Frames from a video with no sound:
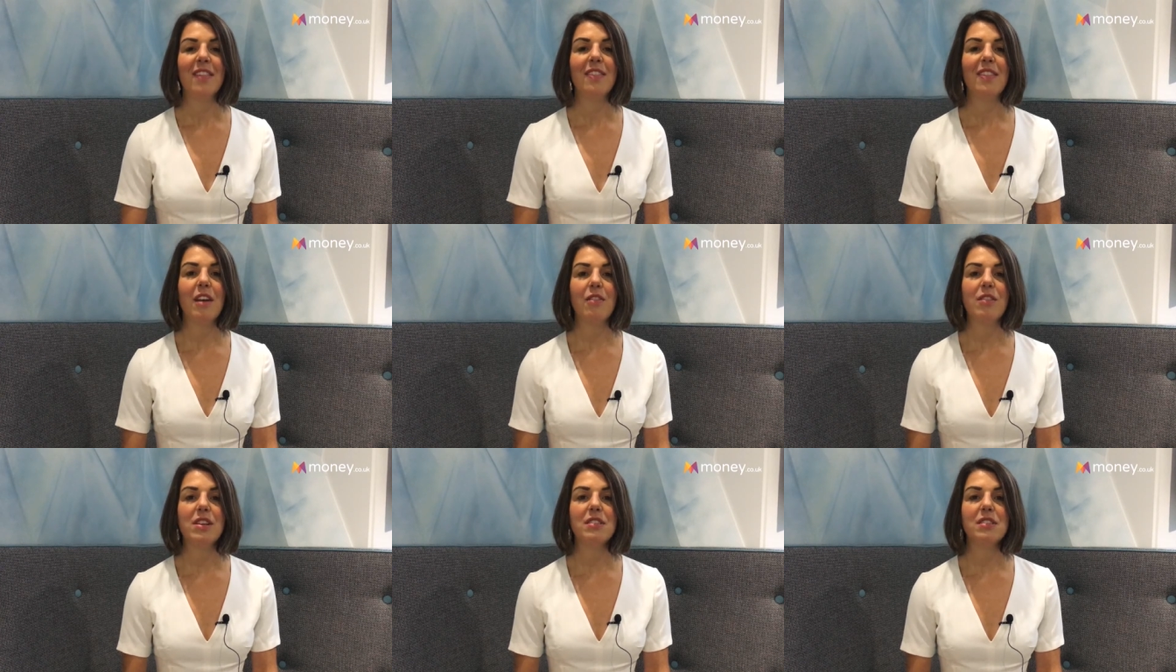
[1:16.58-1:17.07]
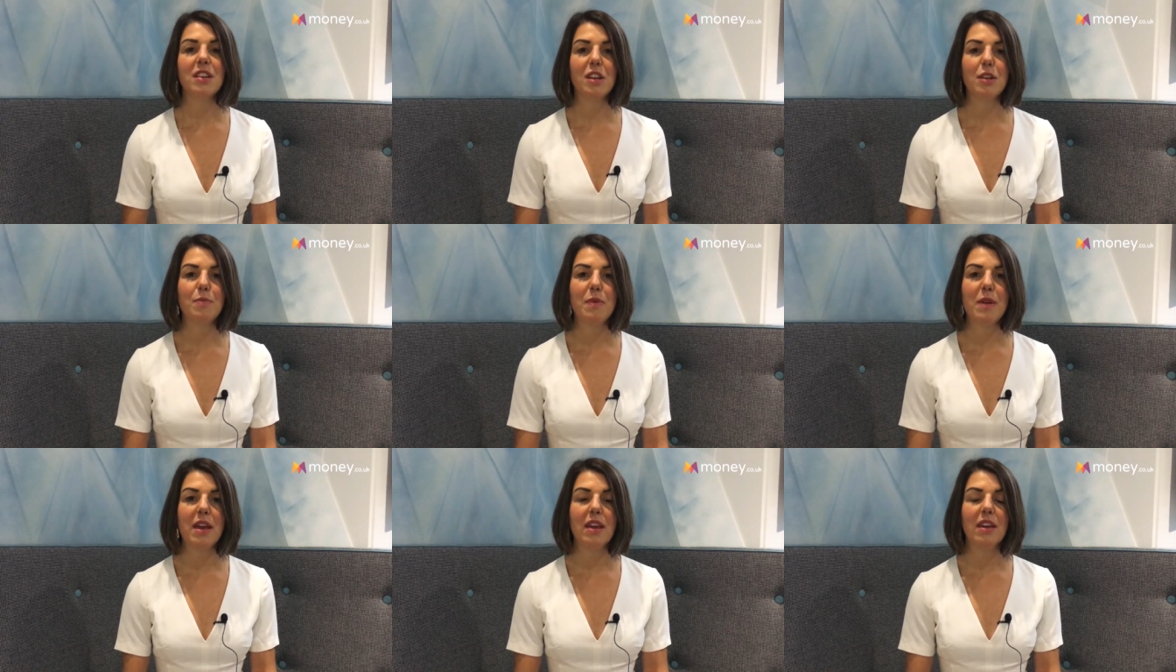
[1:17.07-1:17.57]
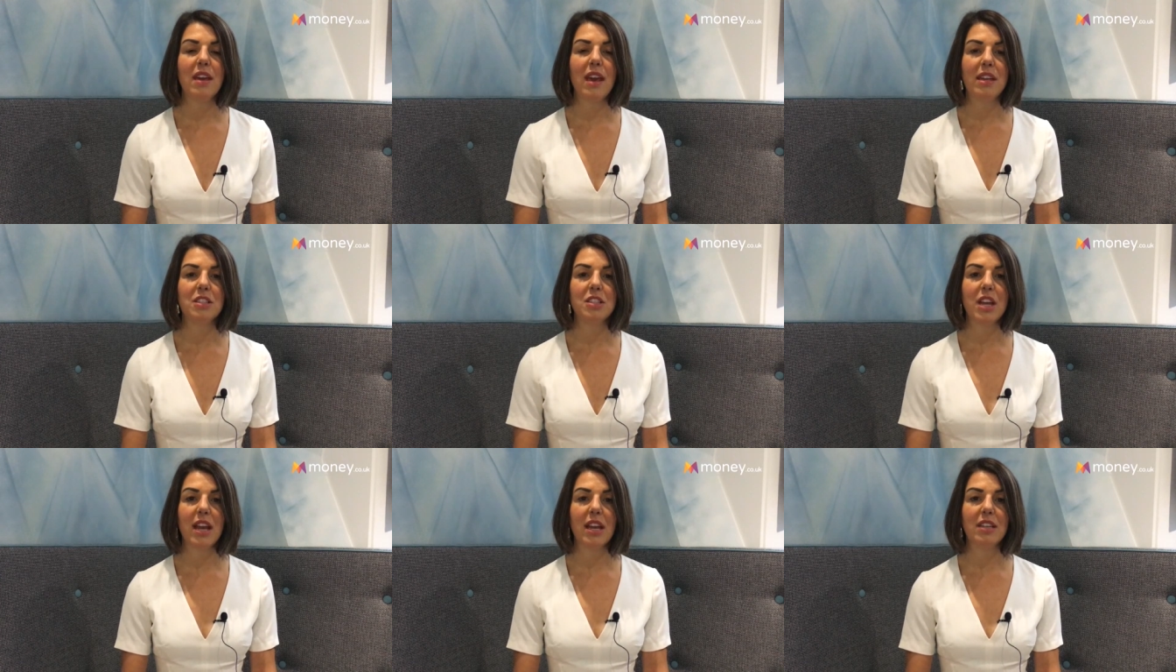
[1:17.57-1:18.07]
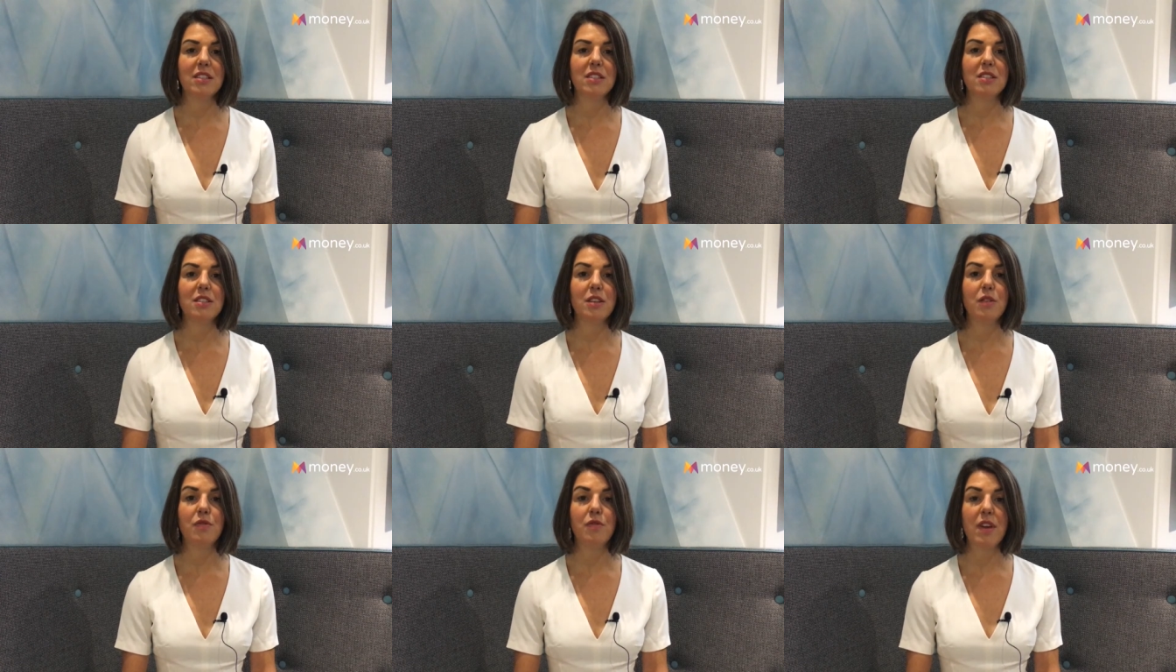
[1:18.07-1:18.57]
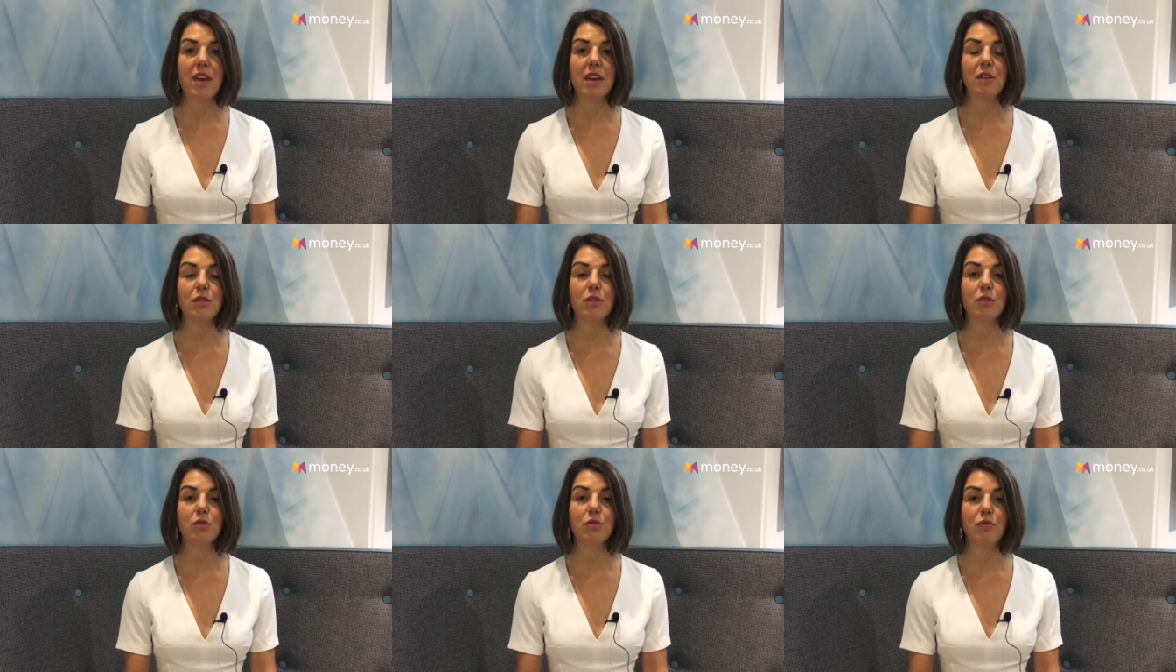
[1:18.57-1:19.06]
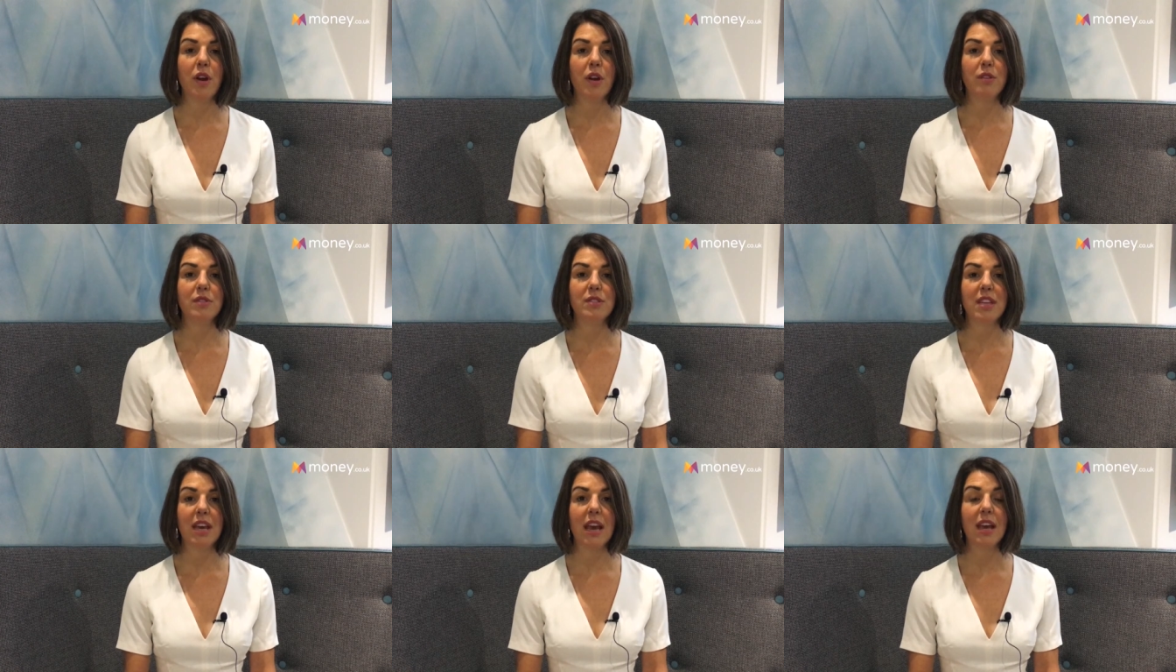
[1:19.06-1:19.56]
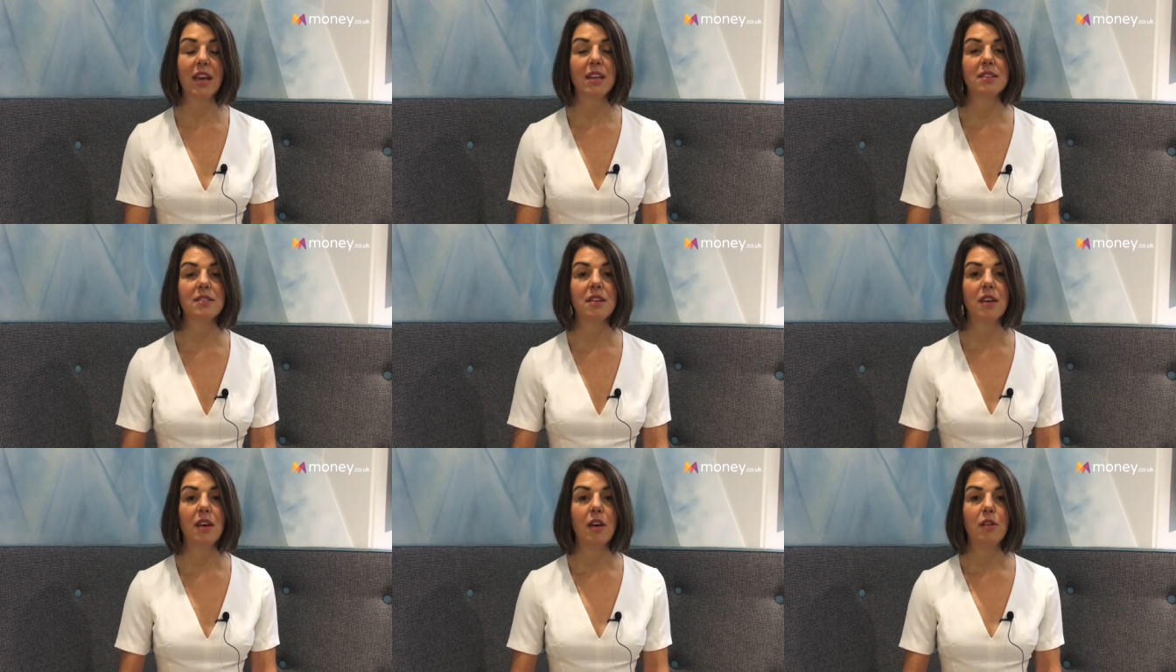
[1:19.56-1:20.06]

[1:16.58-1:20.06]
There is going to be a change to vehicle road tax